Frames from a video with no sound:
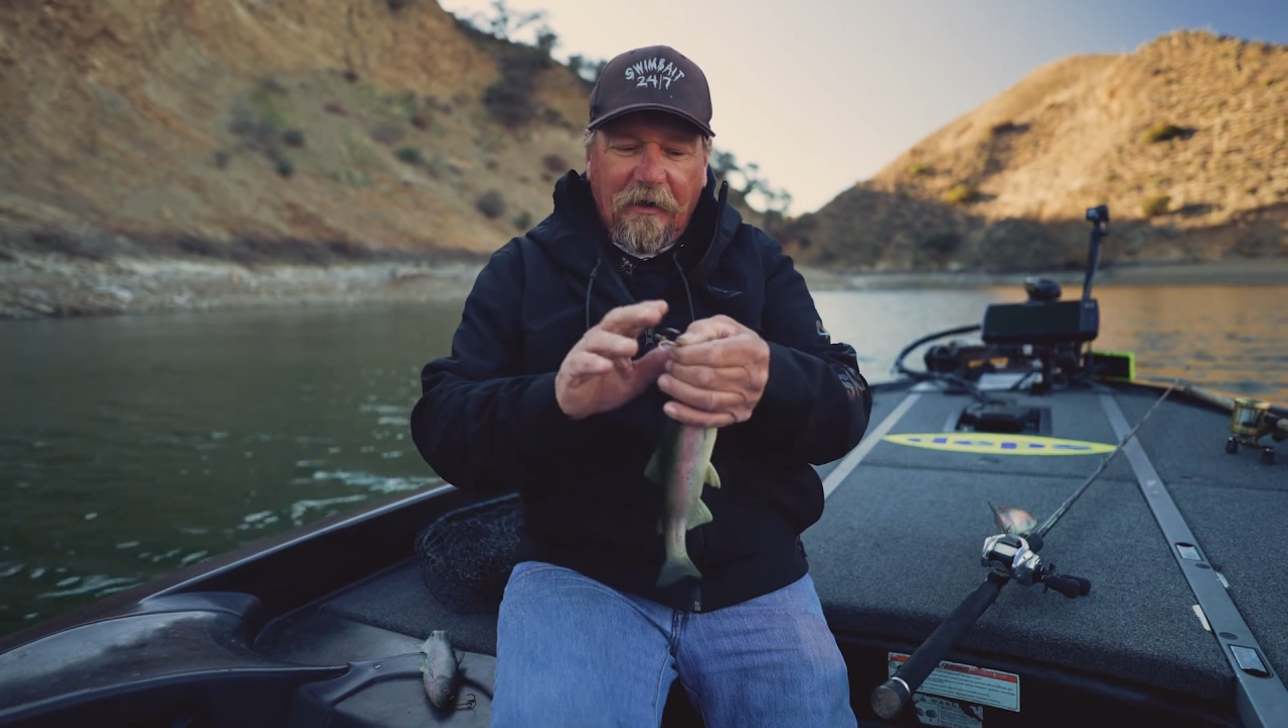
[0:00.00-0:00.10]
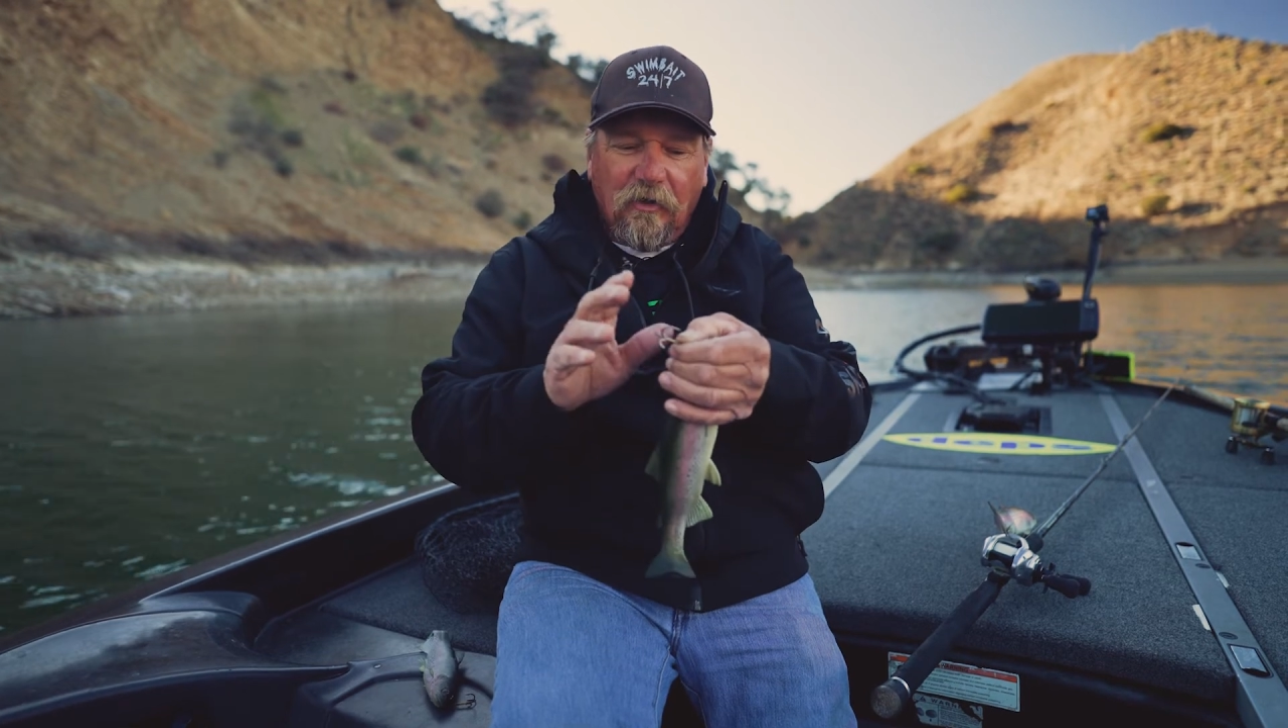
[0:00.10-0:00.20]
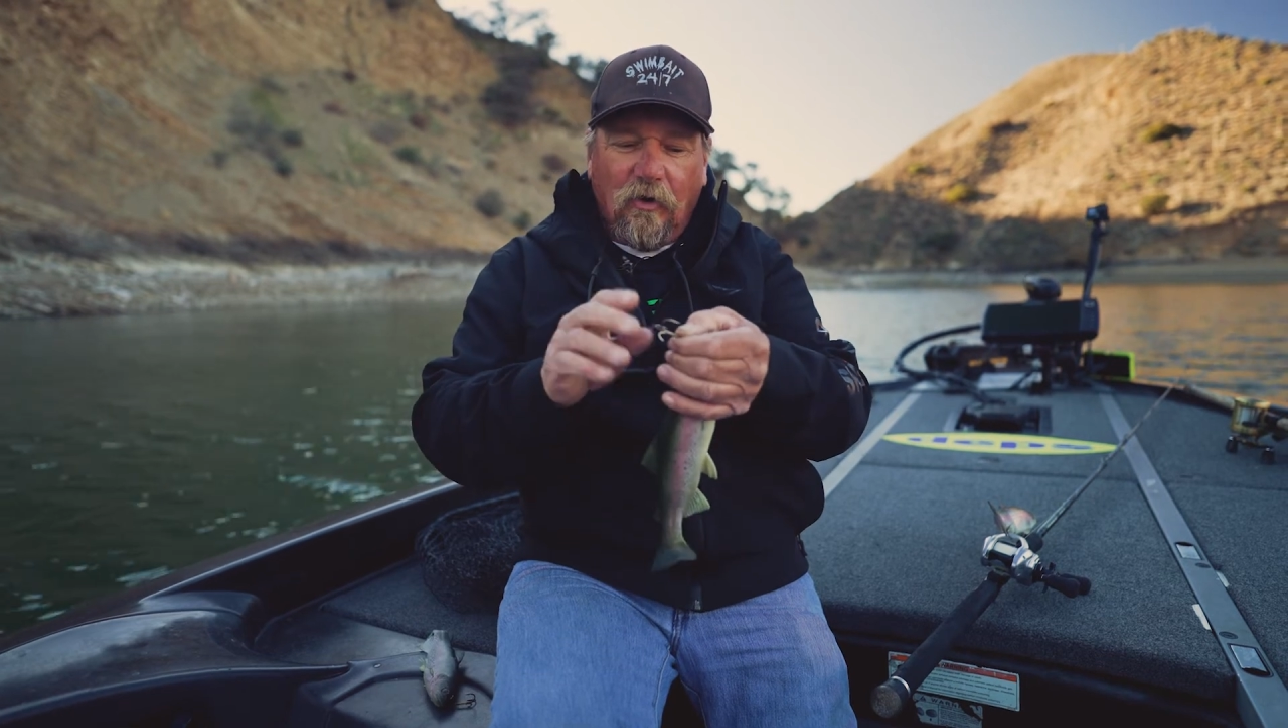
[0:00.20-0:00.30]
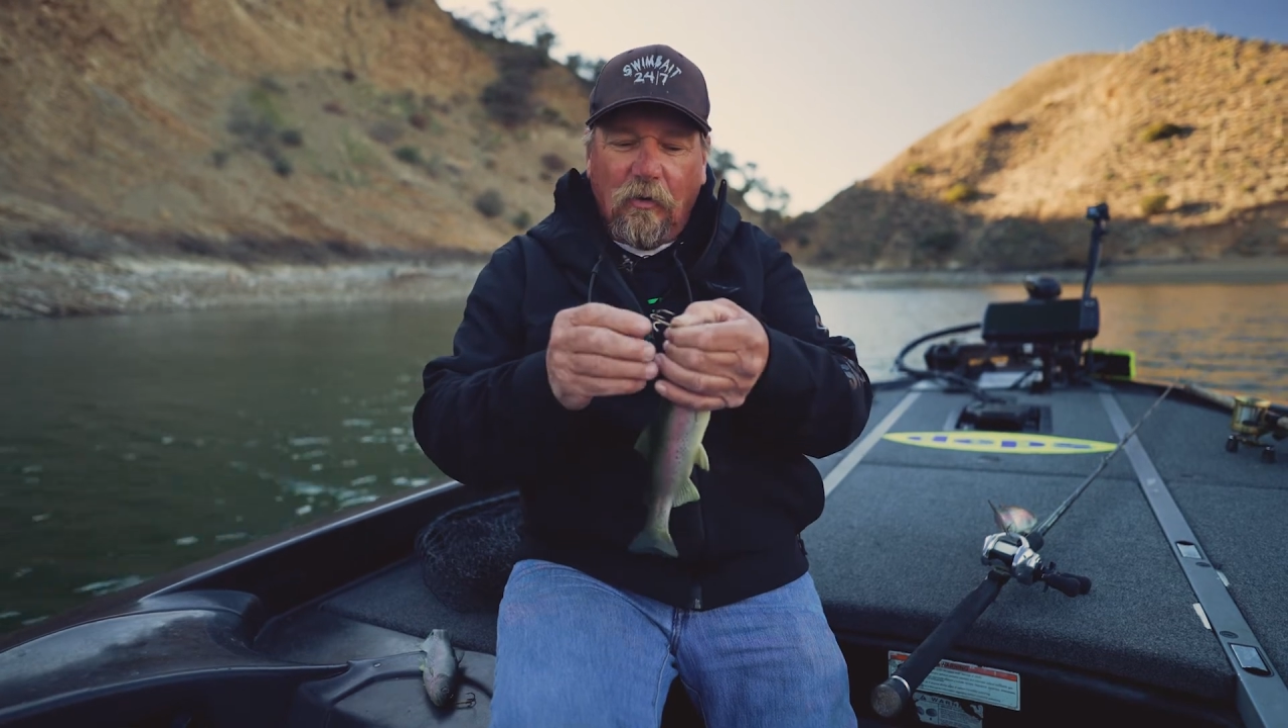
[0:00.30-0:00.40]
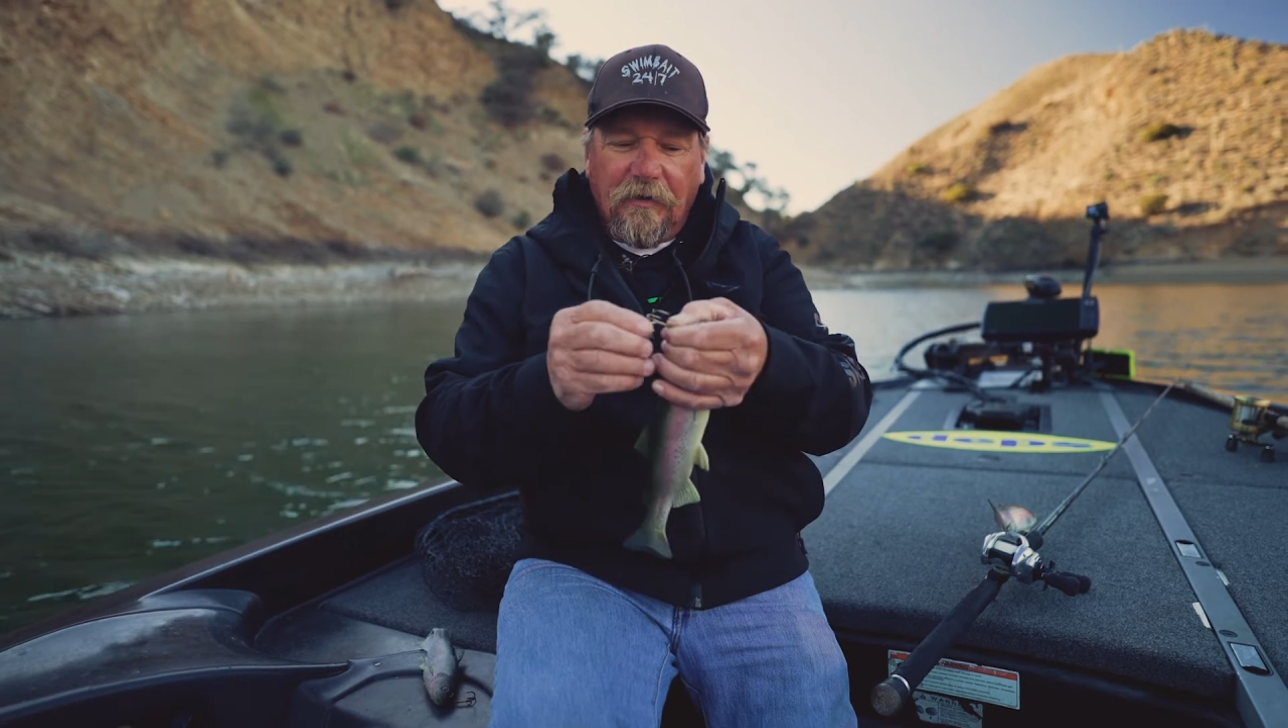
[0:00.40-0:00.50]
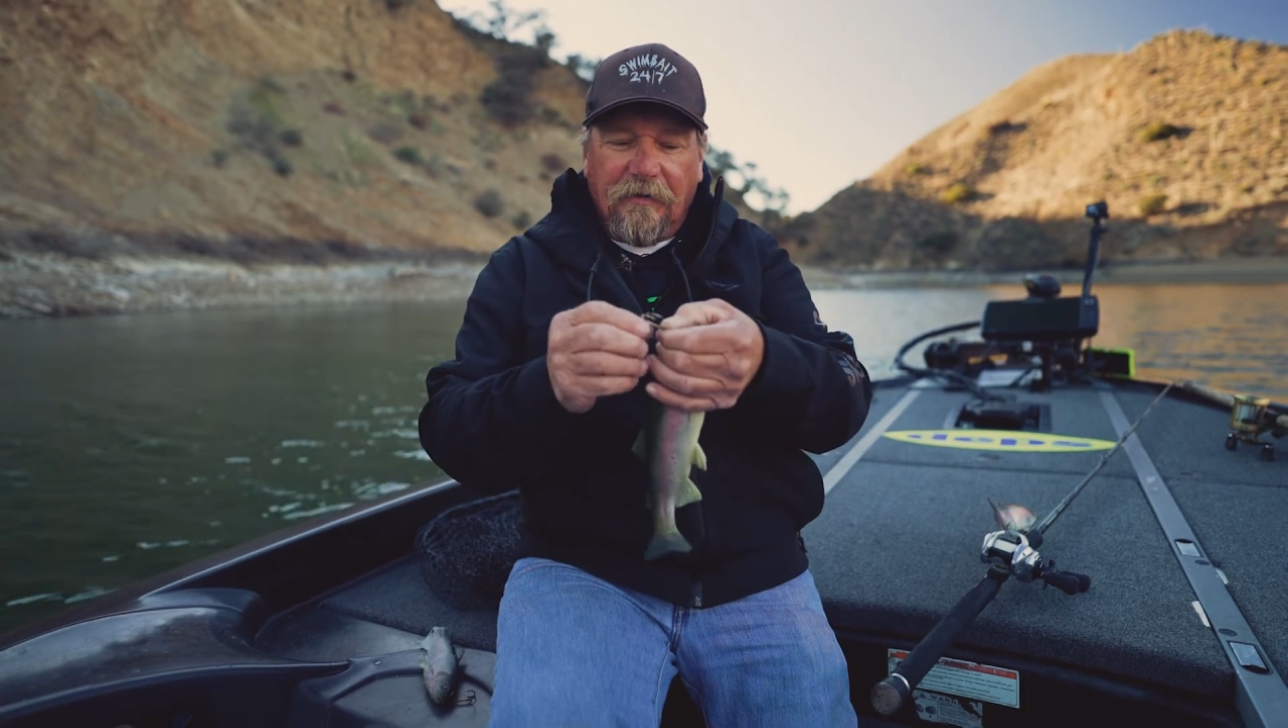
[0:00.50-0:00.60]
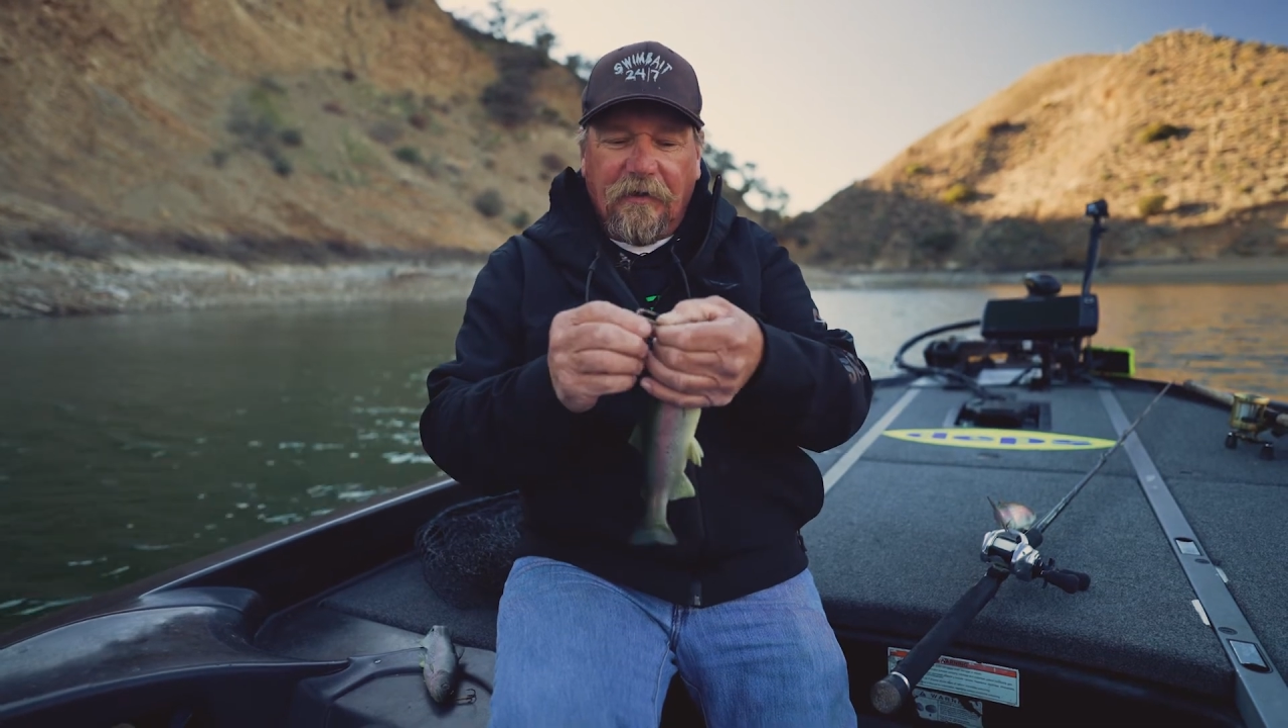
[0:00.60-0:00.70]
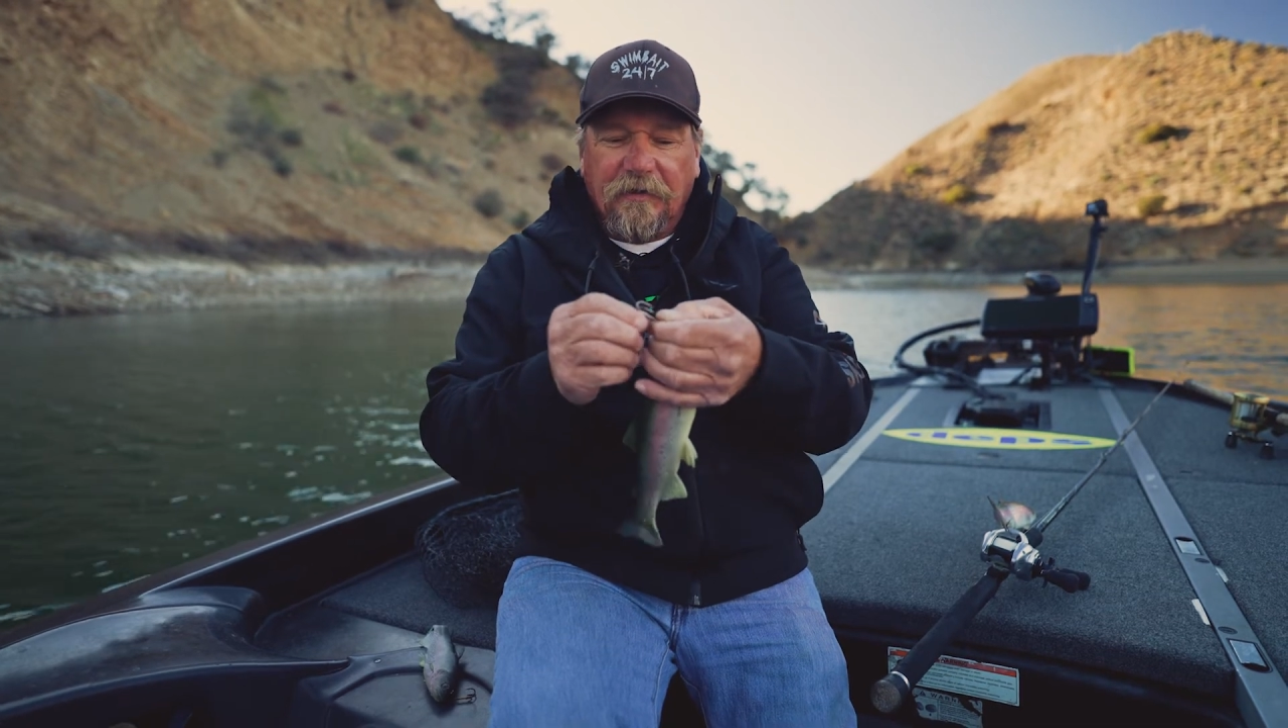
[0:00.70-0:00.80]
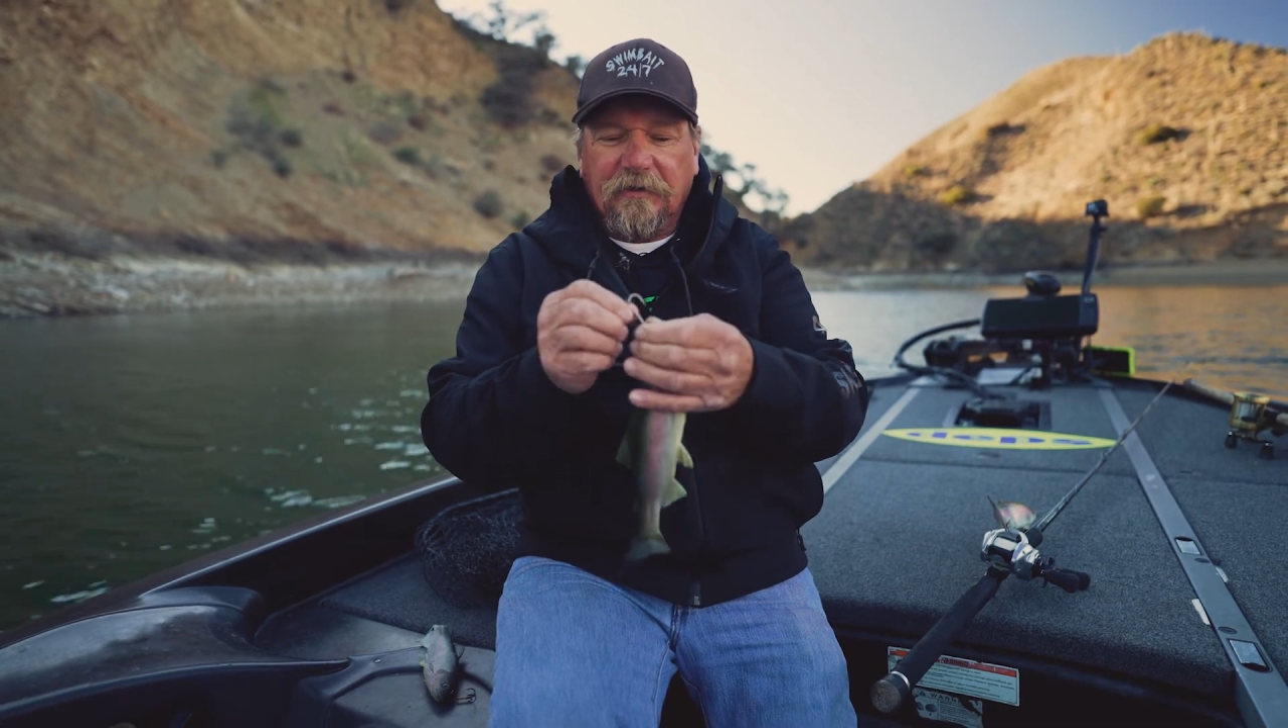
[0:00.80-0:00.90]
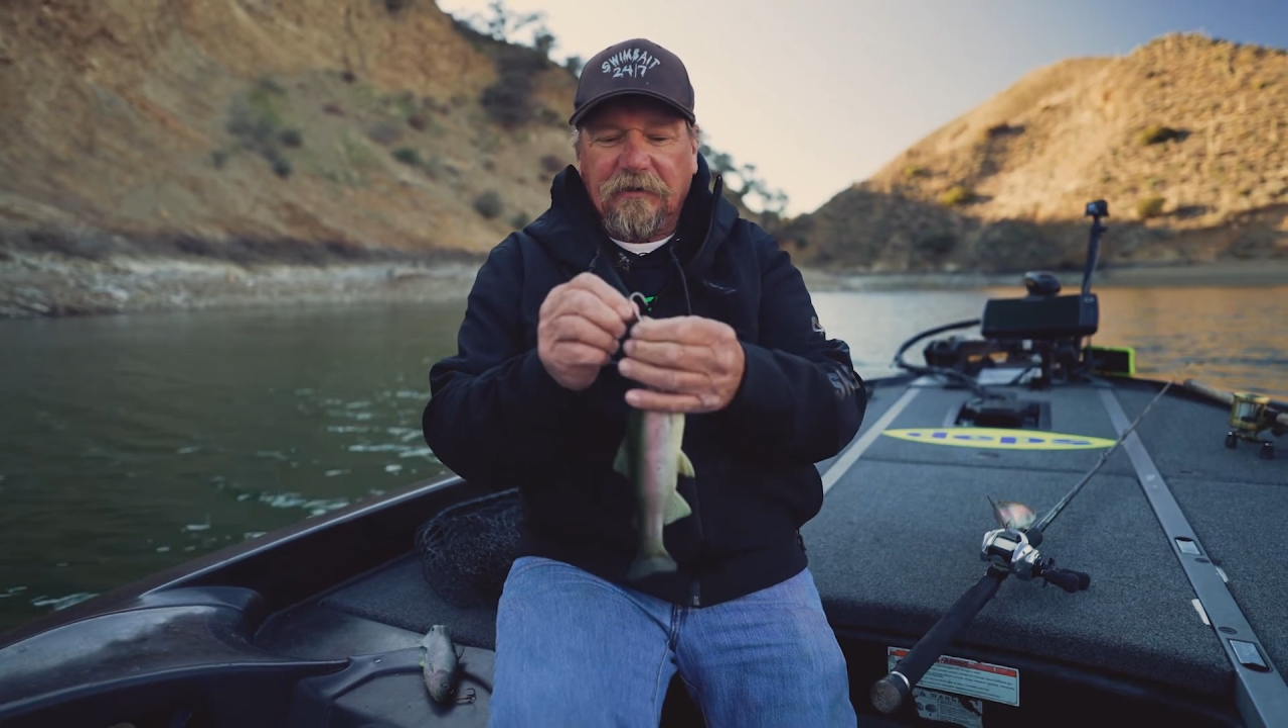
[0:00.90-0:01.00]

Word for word: go with this.